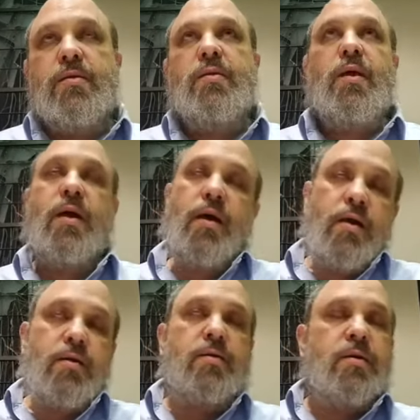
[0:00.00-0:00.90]
there
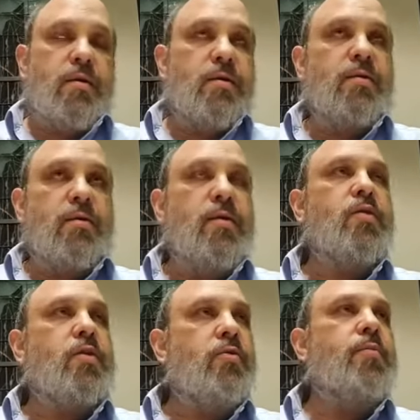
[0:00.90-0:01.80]
are uh,
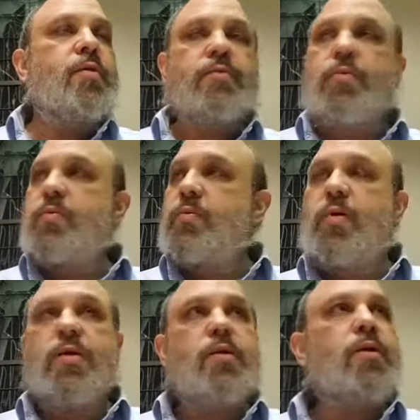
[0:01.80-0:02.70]
disagreement
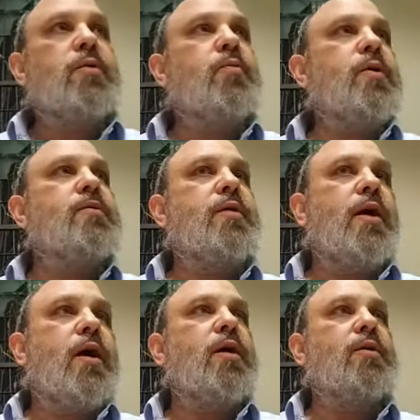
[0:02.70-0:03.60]
whether that was
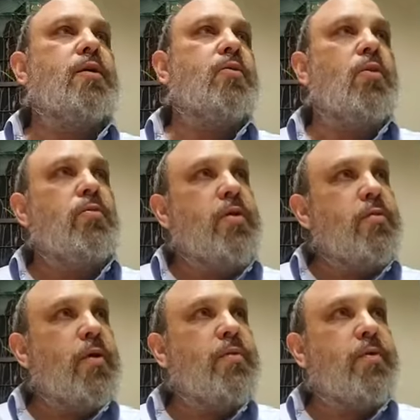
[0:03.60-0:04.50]
the ark that
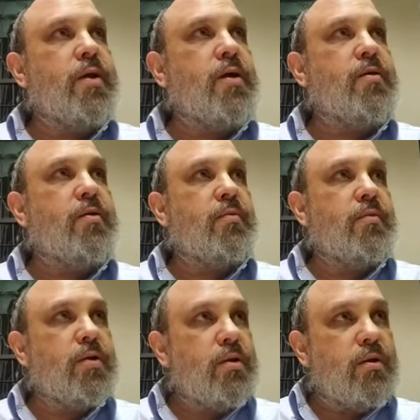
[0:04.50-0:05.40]
always went with us
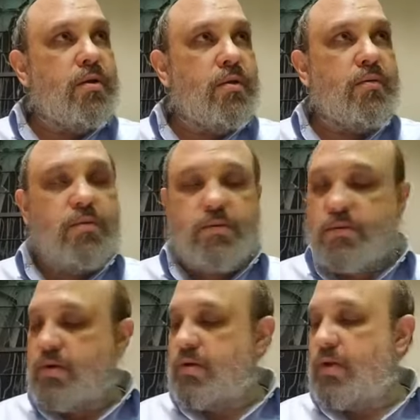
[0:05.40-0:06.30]
with, uh,
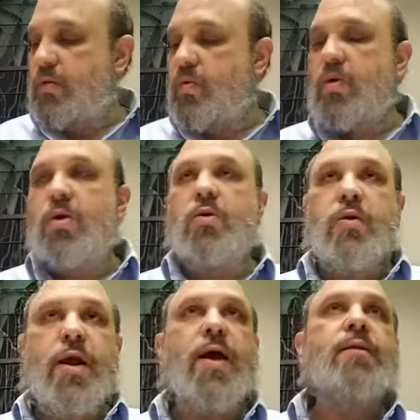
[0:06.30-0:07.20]
in the war
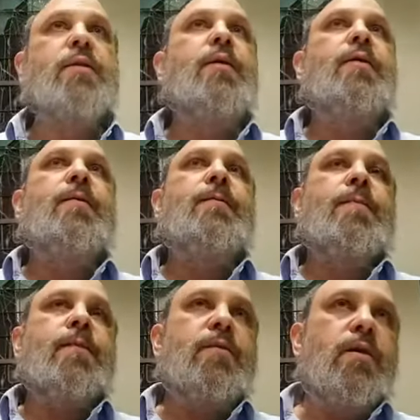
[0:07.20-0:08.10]
or not.
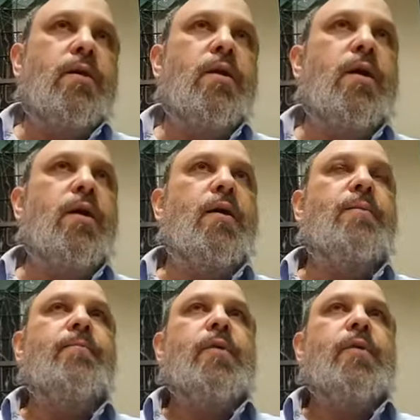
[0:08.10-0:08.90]
The, uh,